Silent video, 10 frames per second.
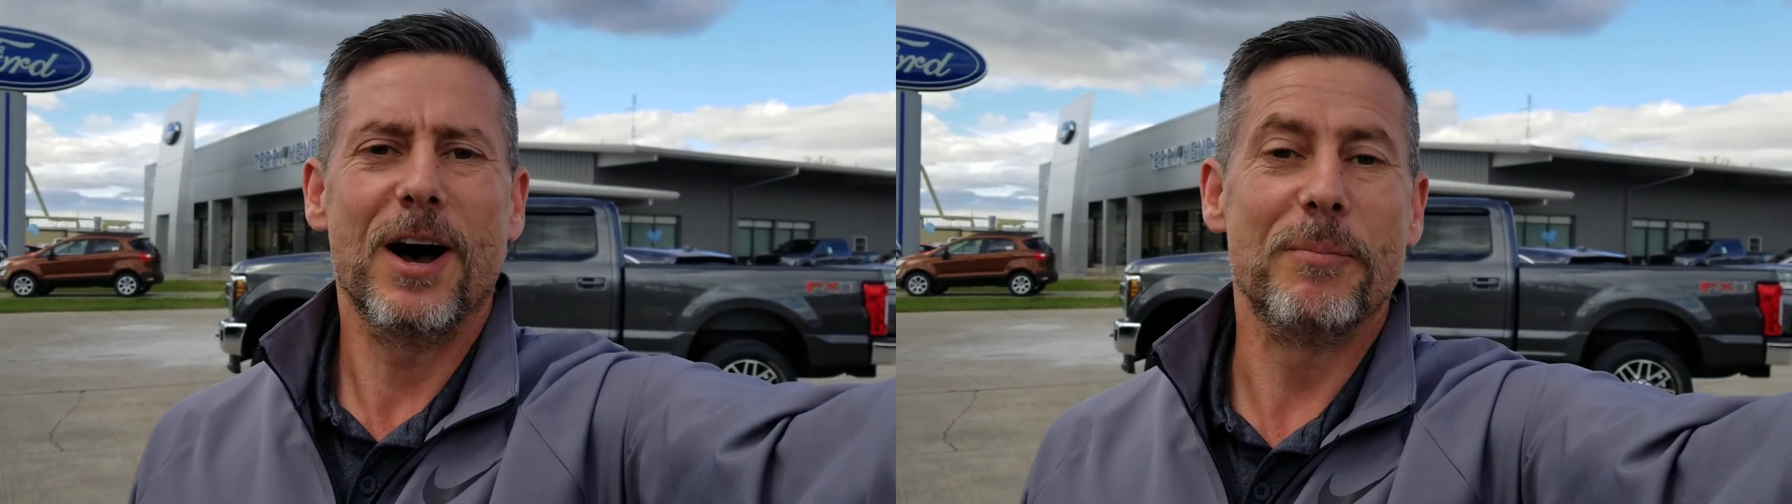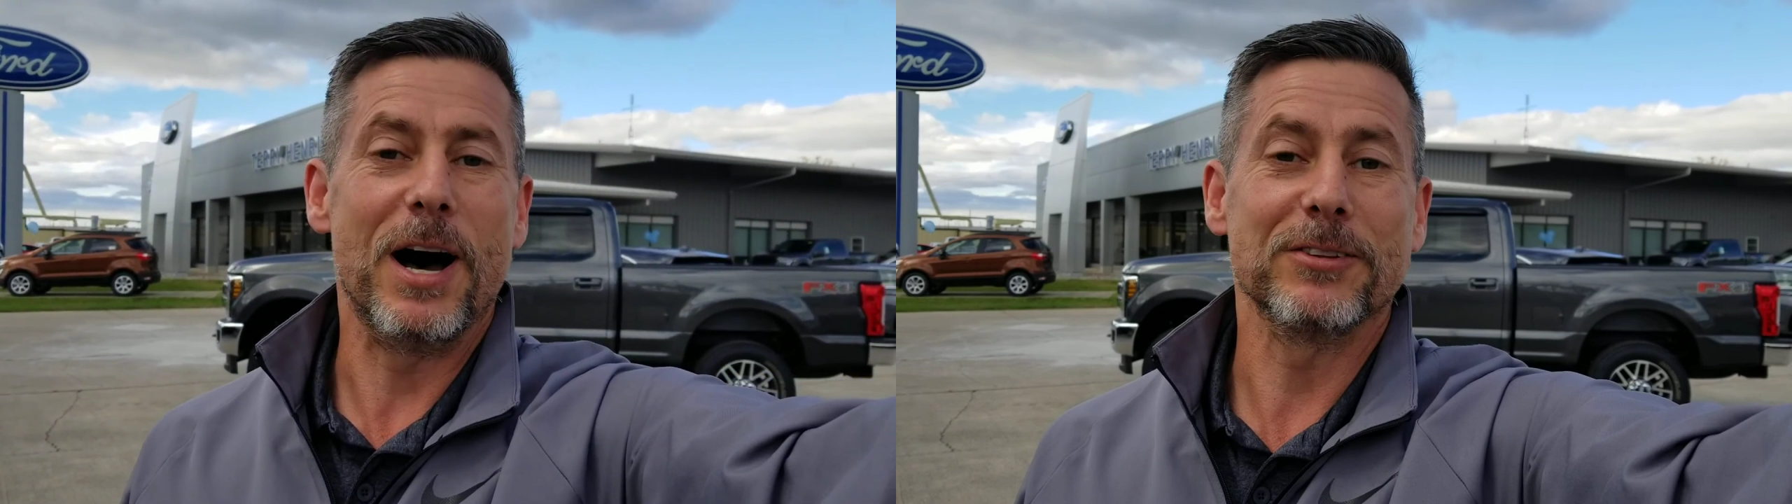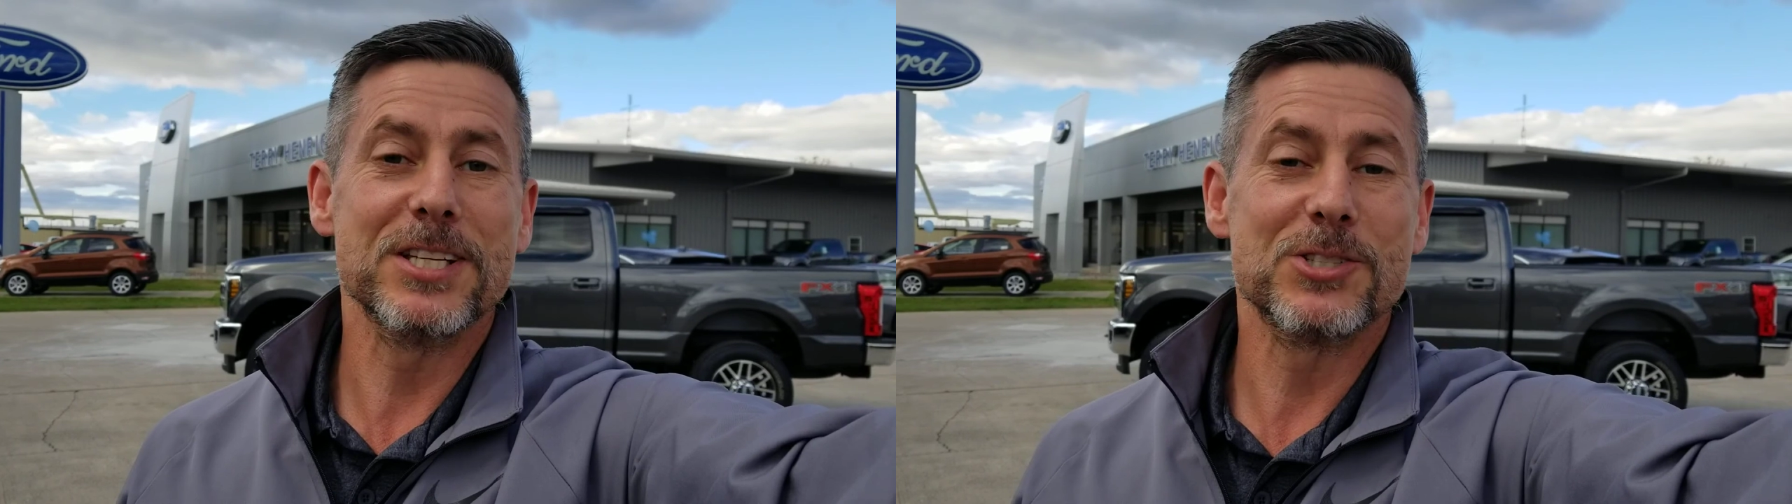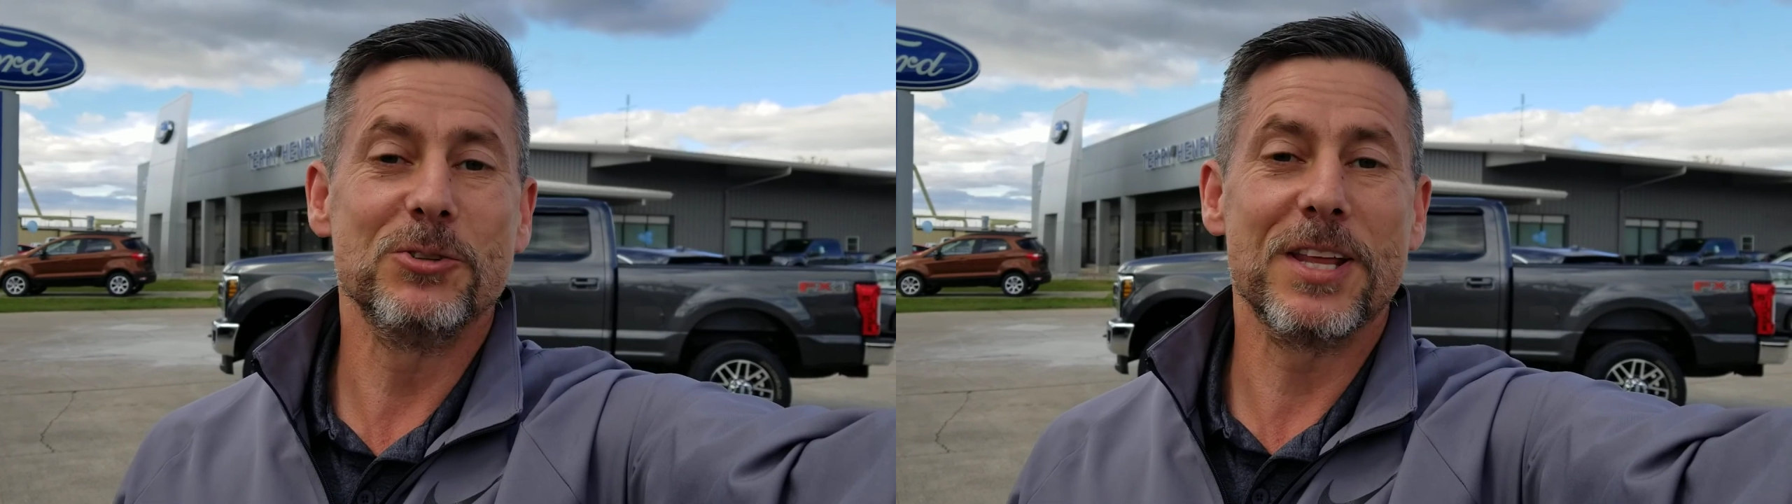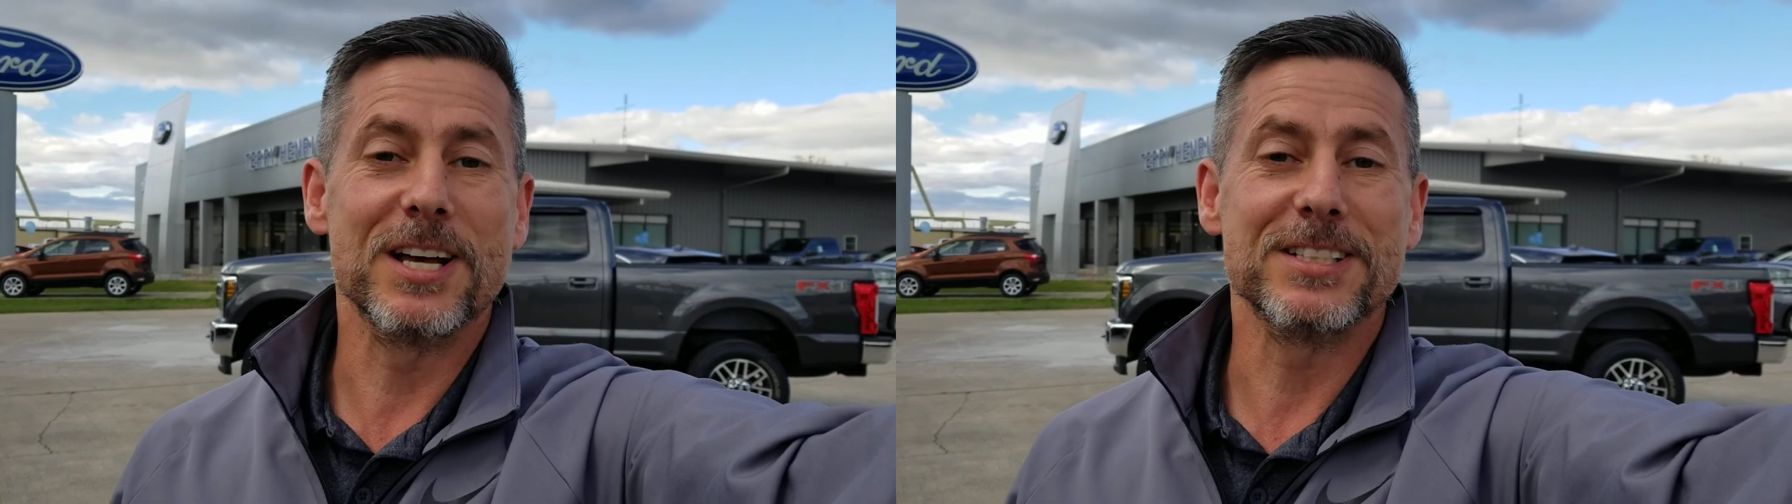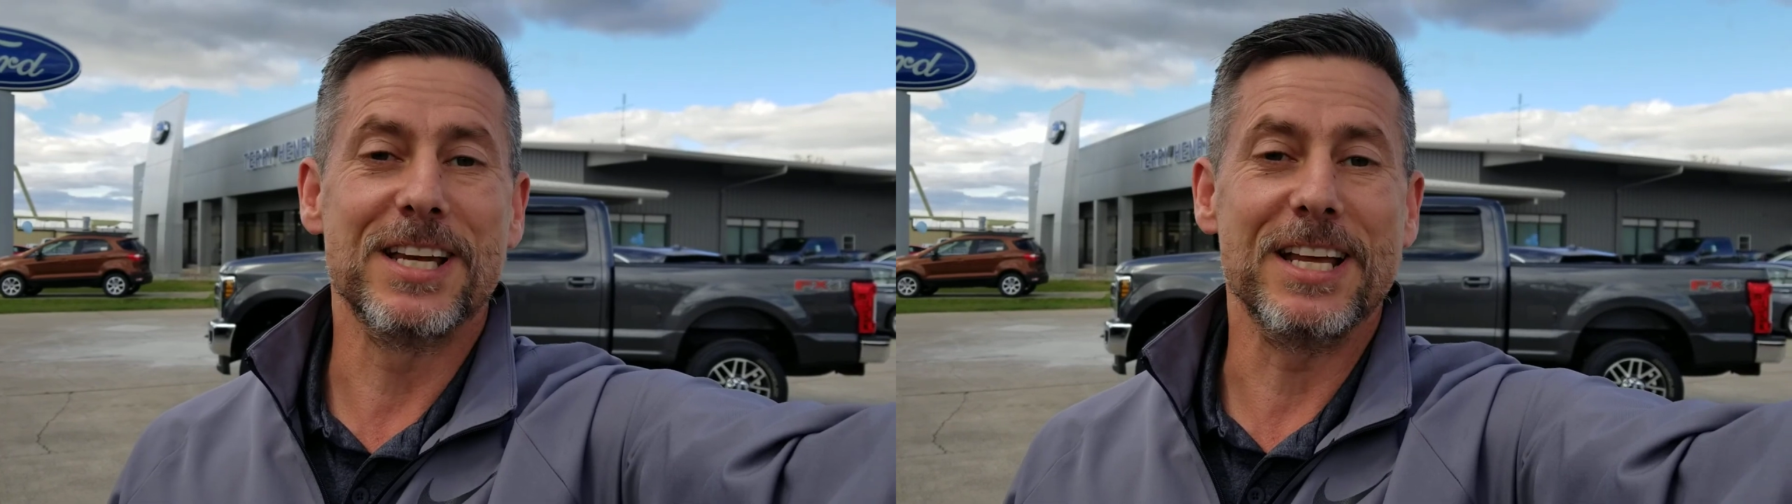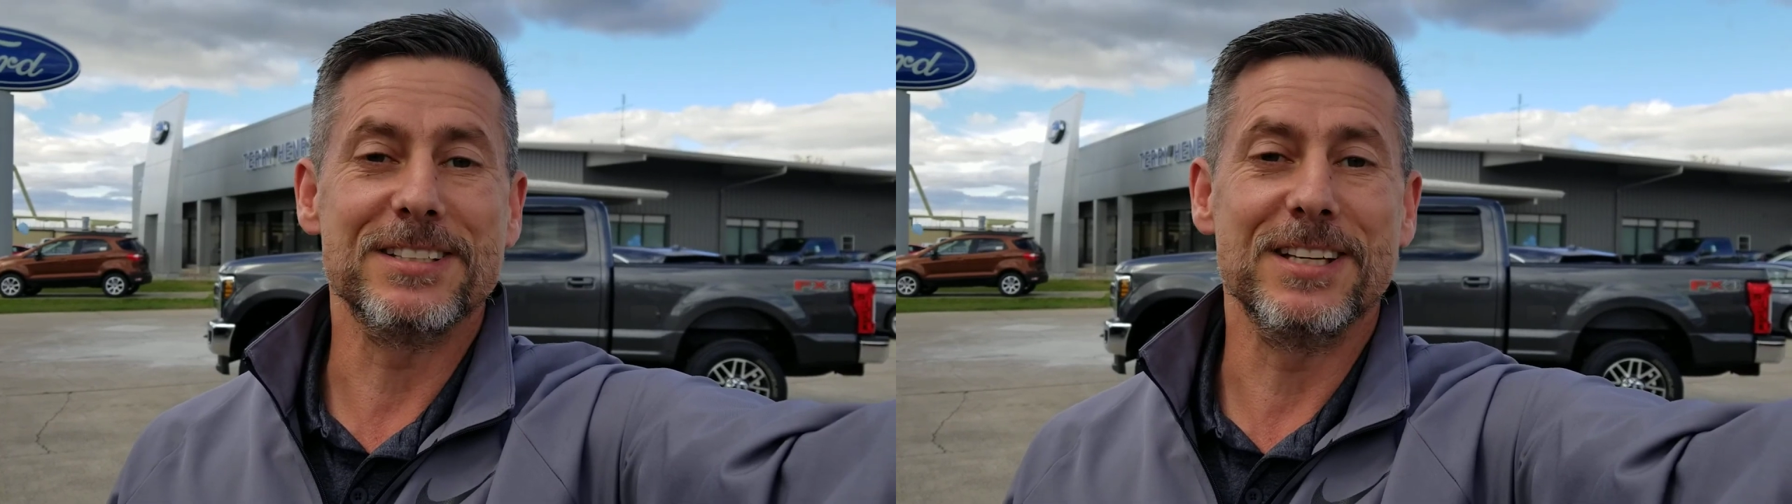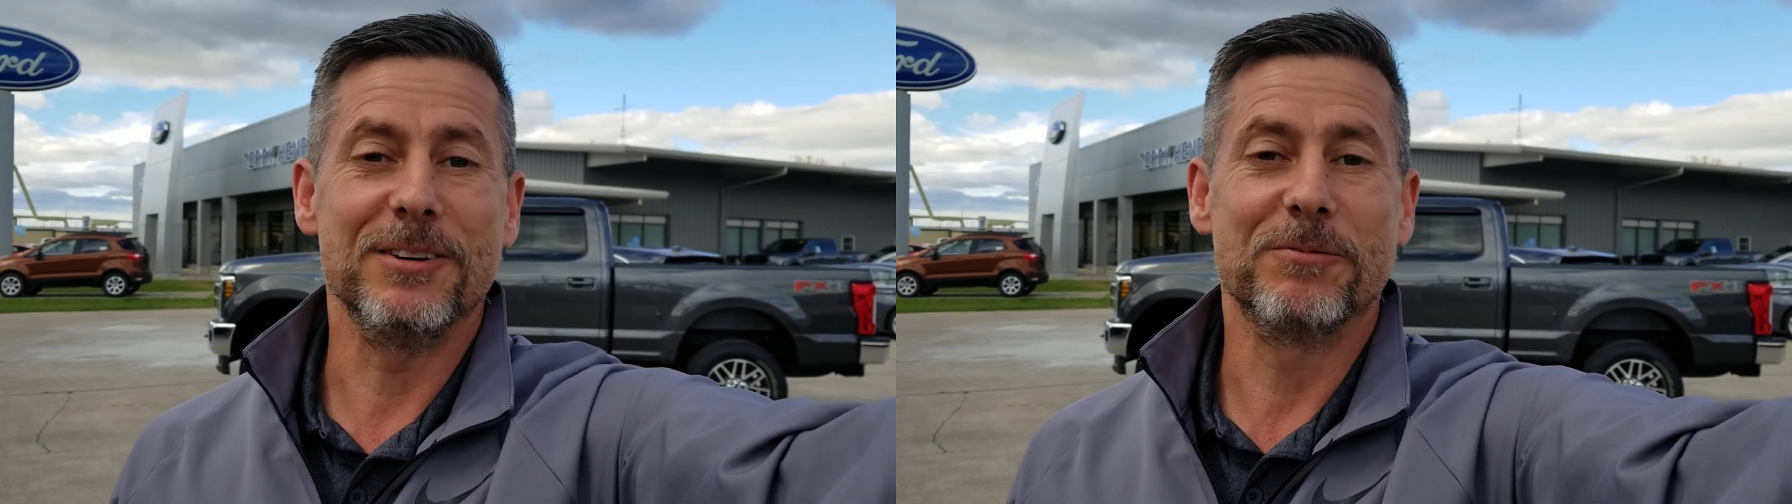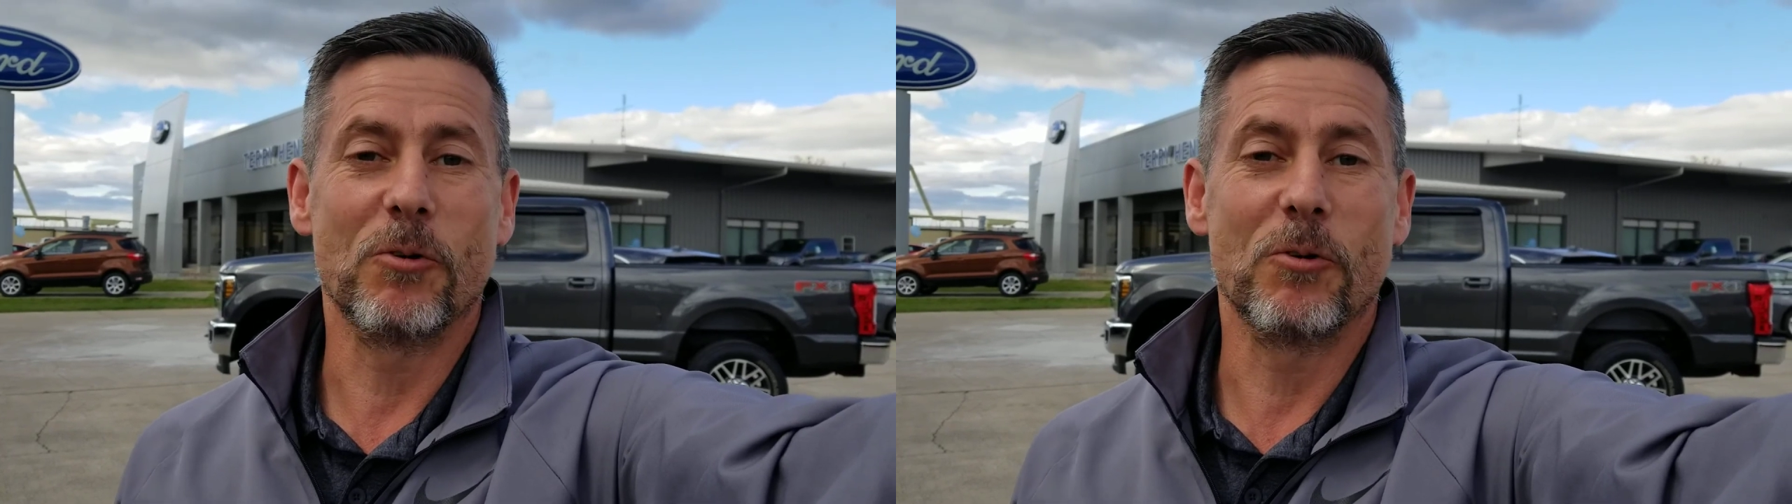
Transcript: about this 2018